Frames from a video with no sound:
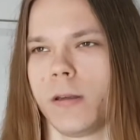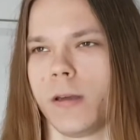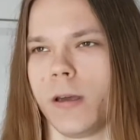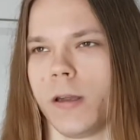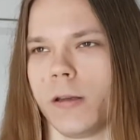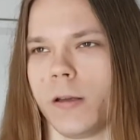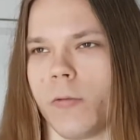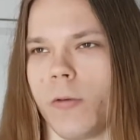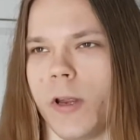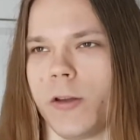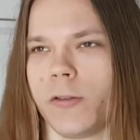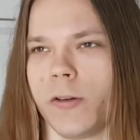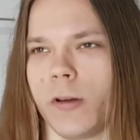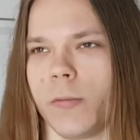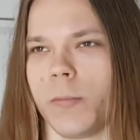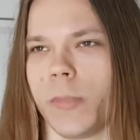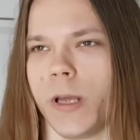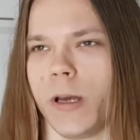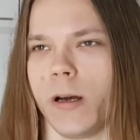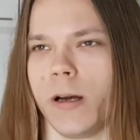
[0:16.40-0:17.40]
And the
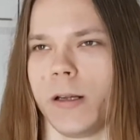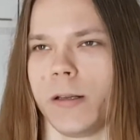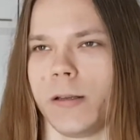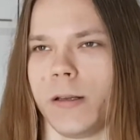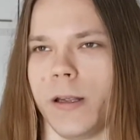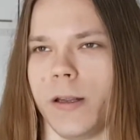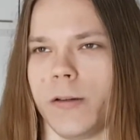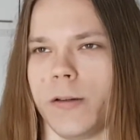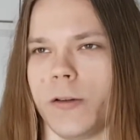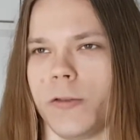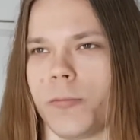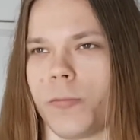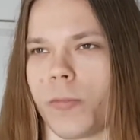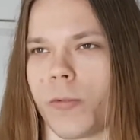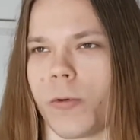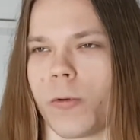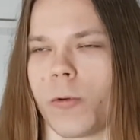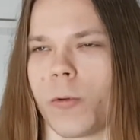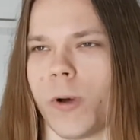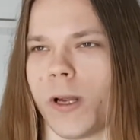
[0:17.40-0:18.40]
reasoning behind this is
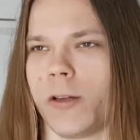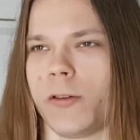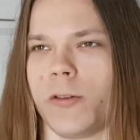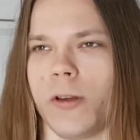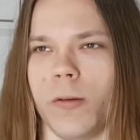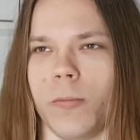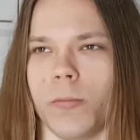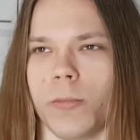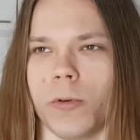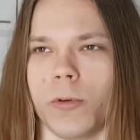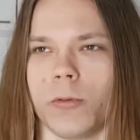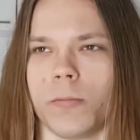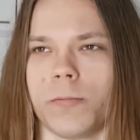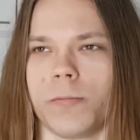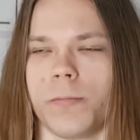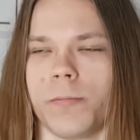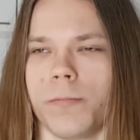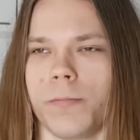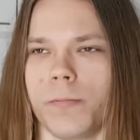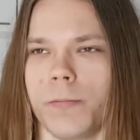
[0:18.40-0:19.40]
quite simple.
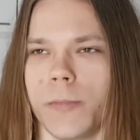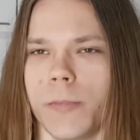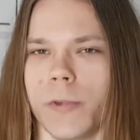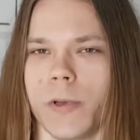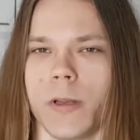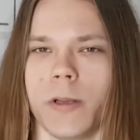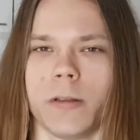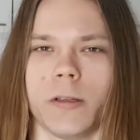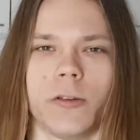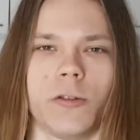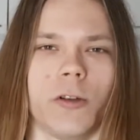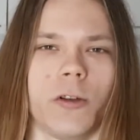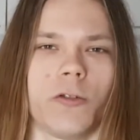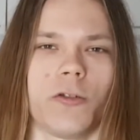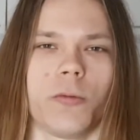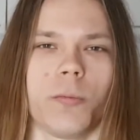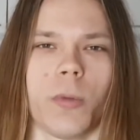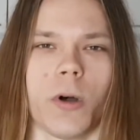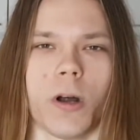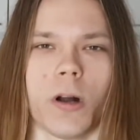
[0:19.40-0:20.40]
The
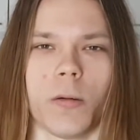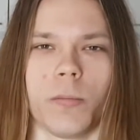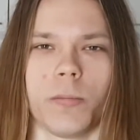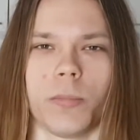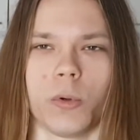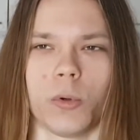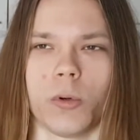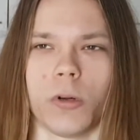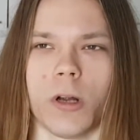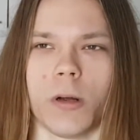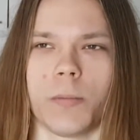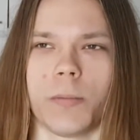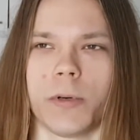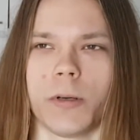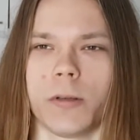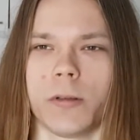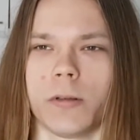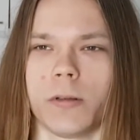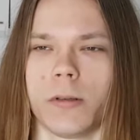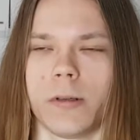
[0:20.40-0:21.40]
chest to bar
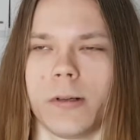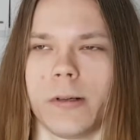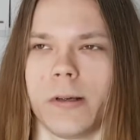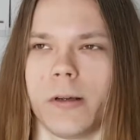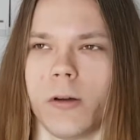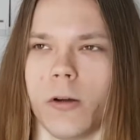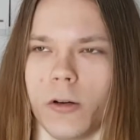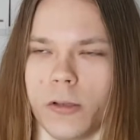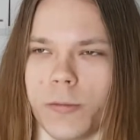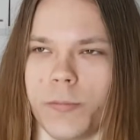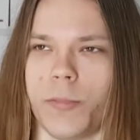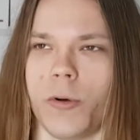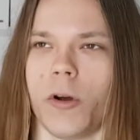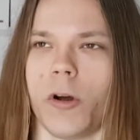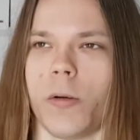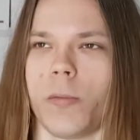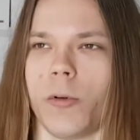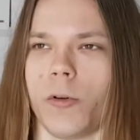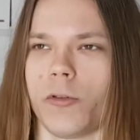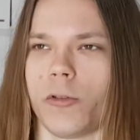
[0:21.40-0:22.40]
pull-up, or the
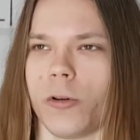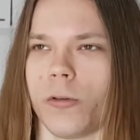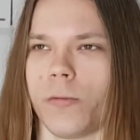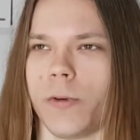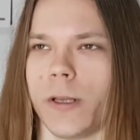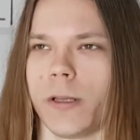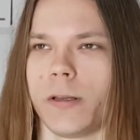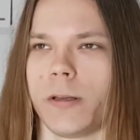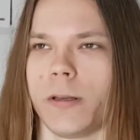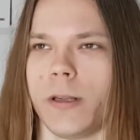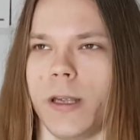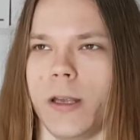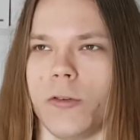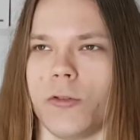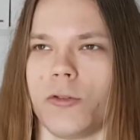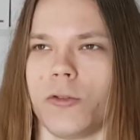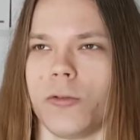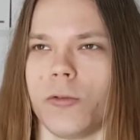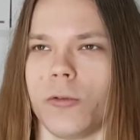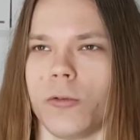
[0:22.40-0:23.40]
purpose of it,
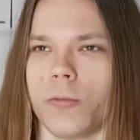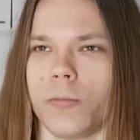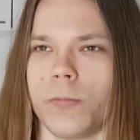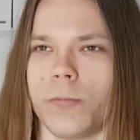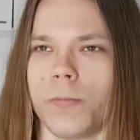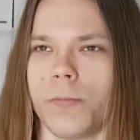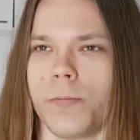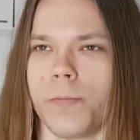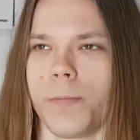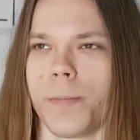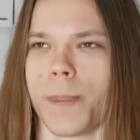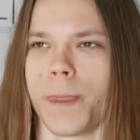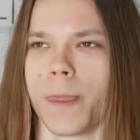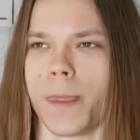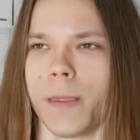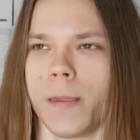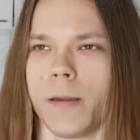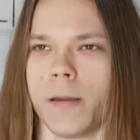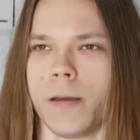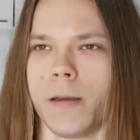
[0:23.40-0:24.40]
is to
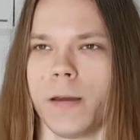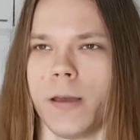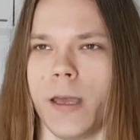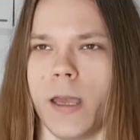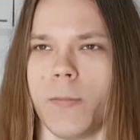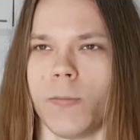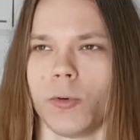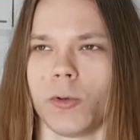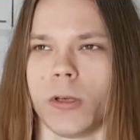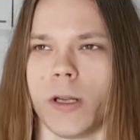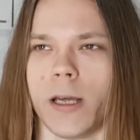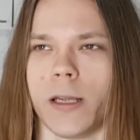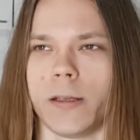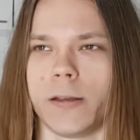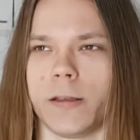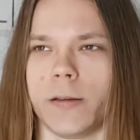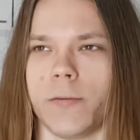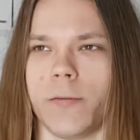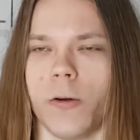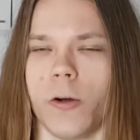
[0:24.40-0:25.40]

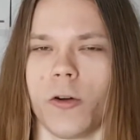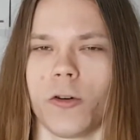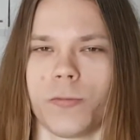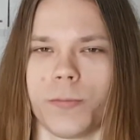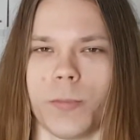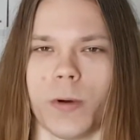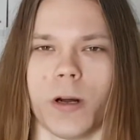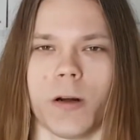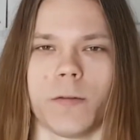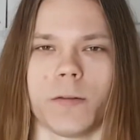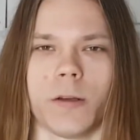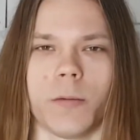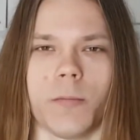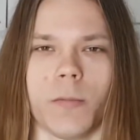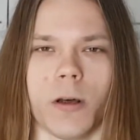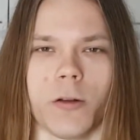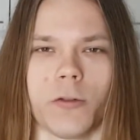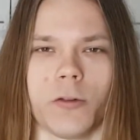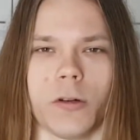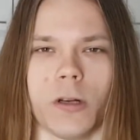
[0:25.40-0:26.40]
emulate the first part of the
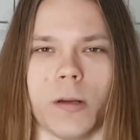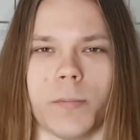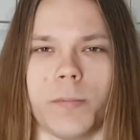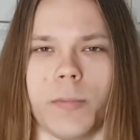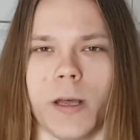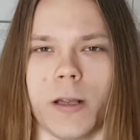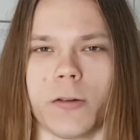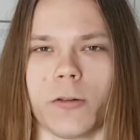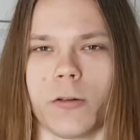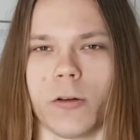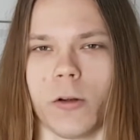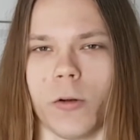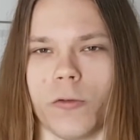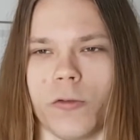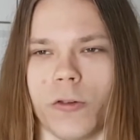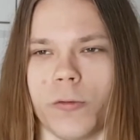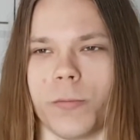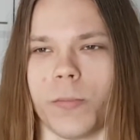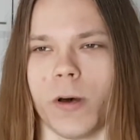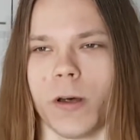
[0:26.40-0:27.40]
muscle up as
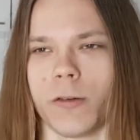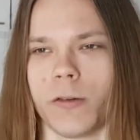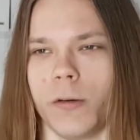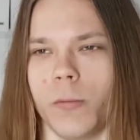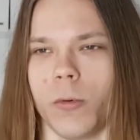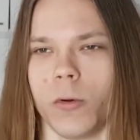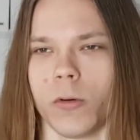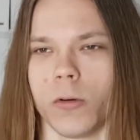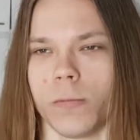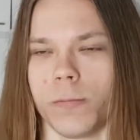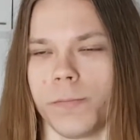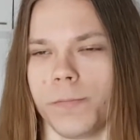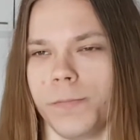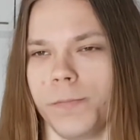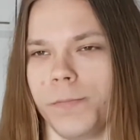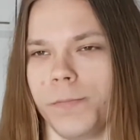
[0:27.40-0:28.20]
close as possible.